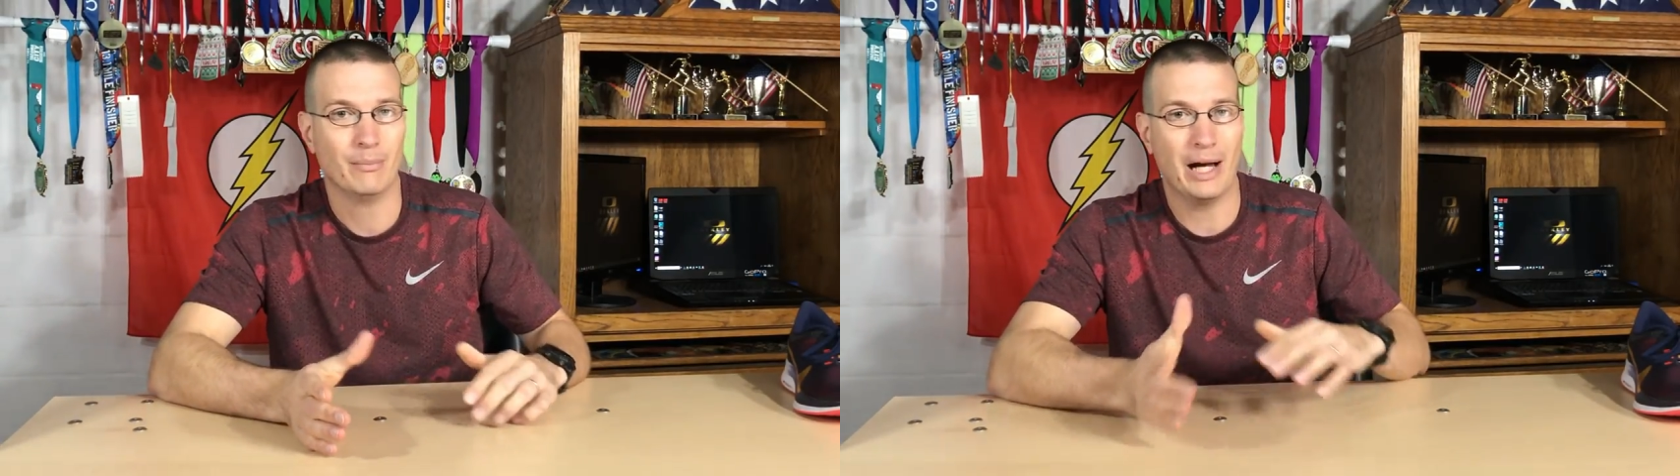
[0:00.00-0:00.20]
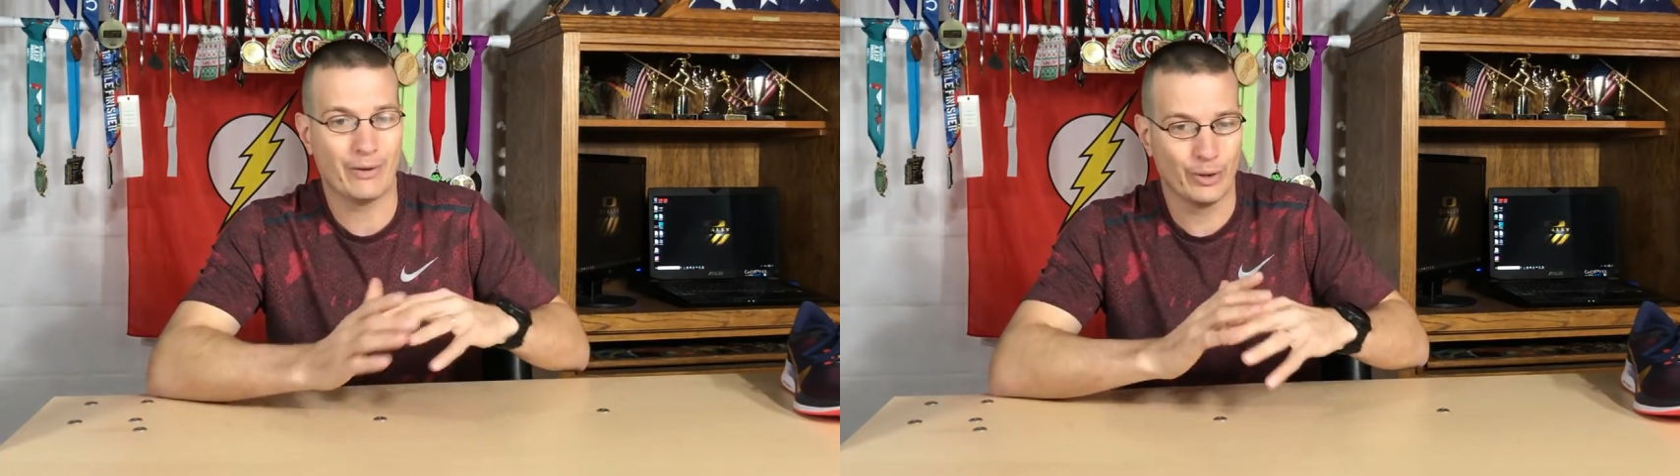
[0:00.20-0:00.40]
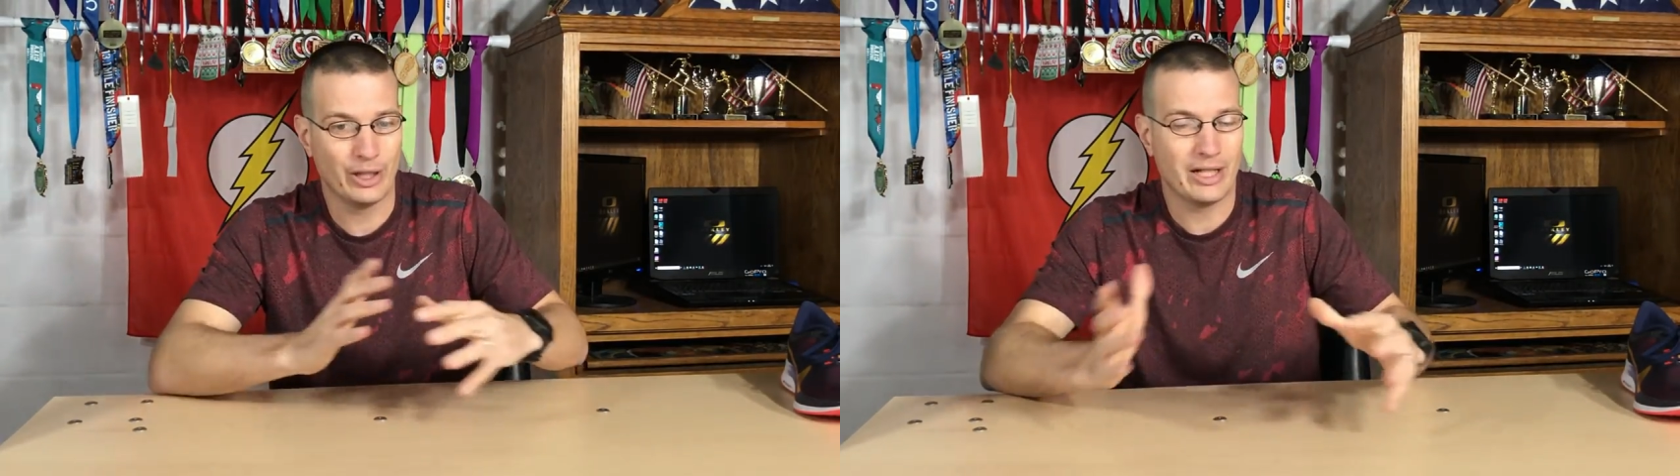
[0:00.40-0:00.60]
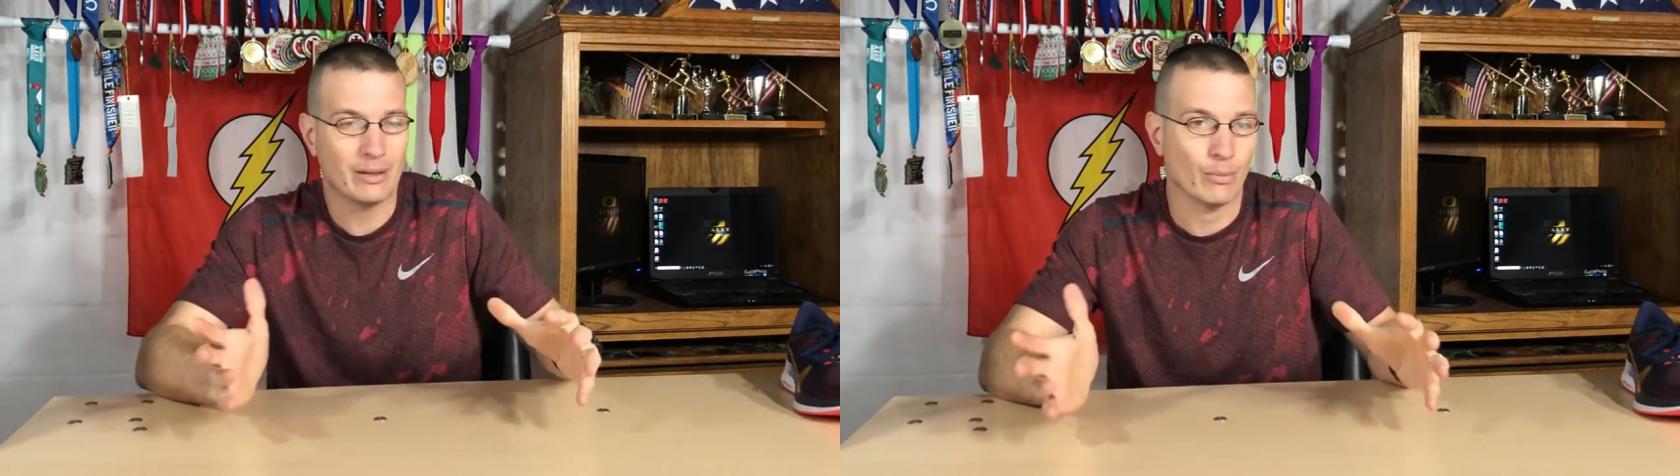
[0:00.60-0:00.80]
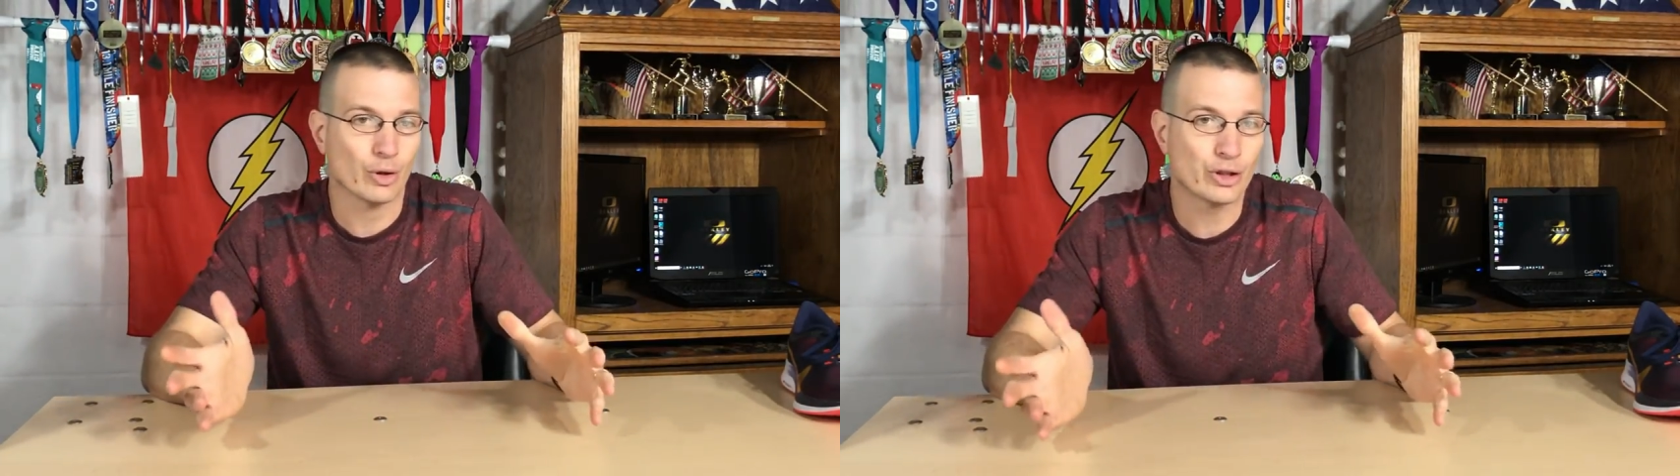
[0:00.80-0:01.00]
By running
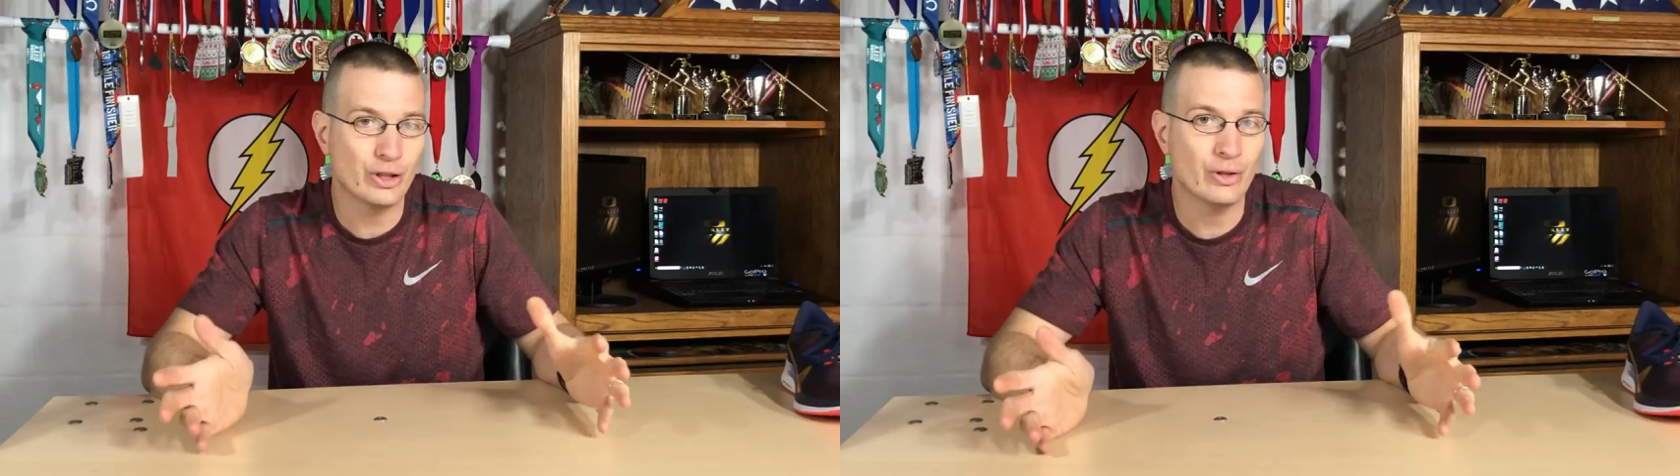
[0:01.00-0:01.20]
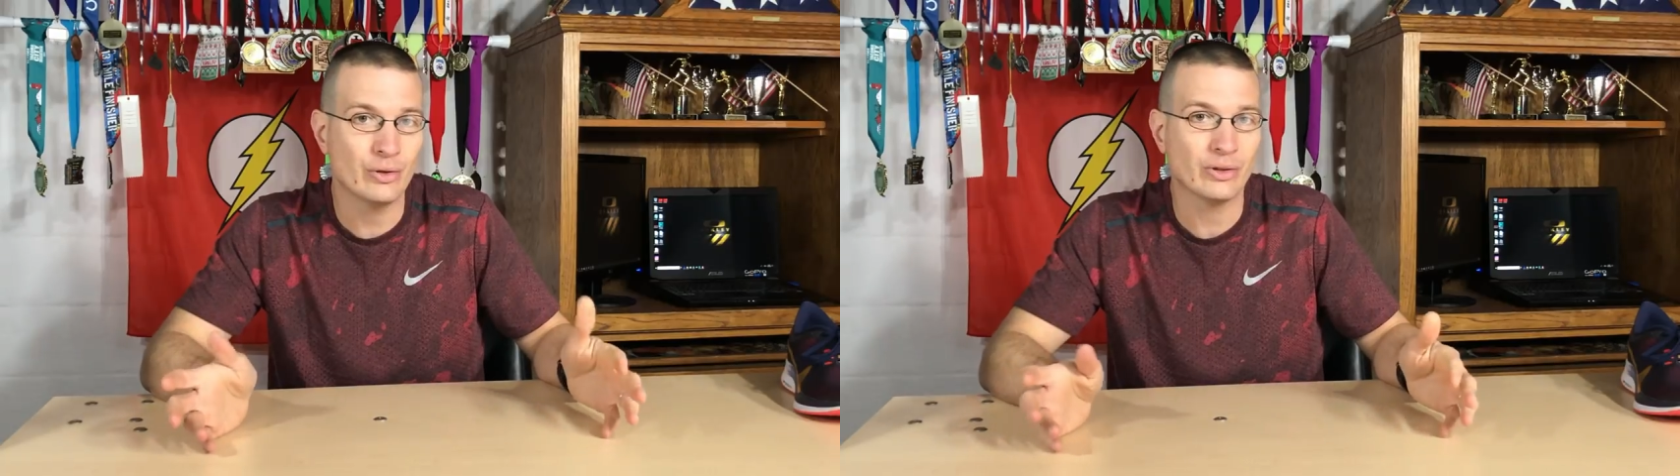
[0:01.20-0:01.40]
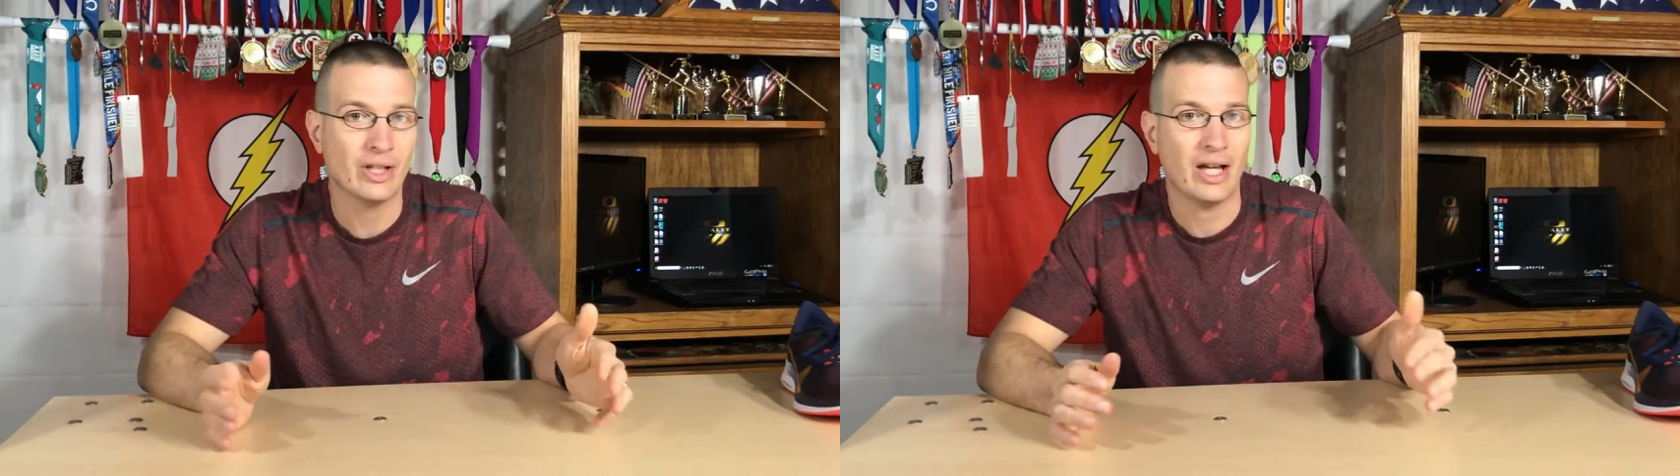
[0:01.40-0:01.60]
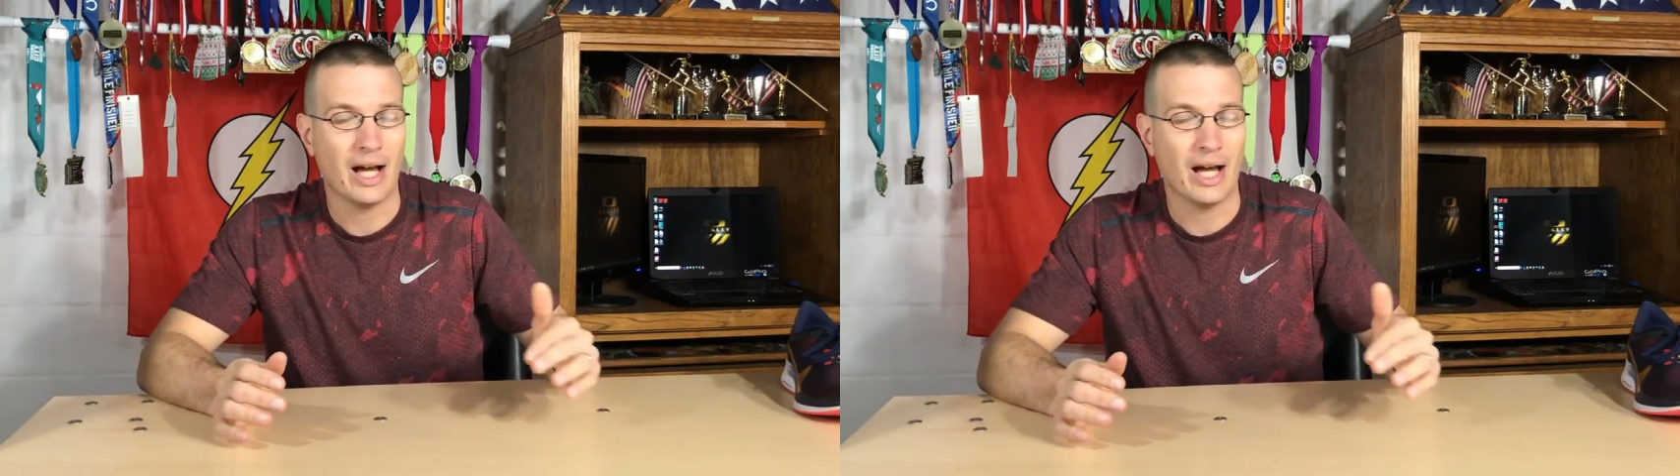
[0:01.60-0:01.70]
in more shoes,